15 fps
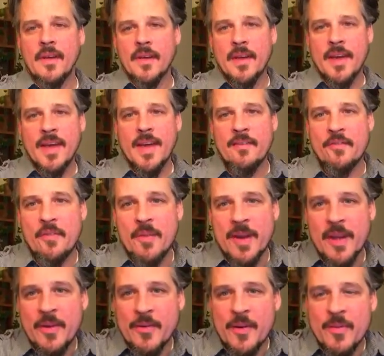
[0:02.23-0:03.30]
Hey
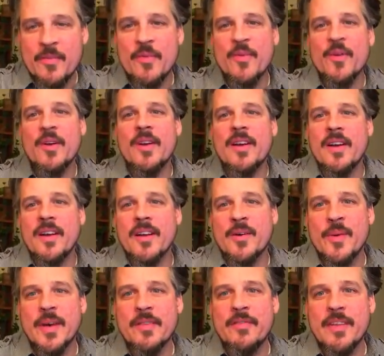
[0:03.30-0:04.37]
everybody, one more
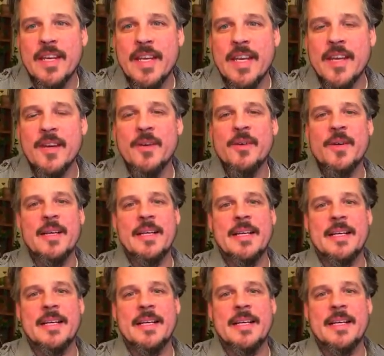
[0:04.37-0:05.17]
quick video.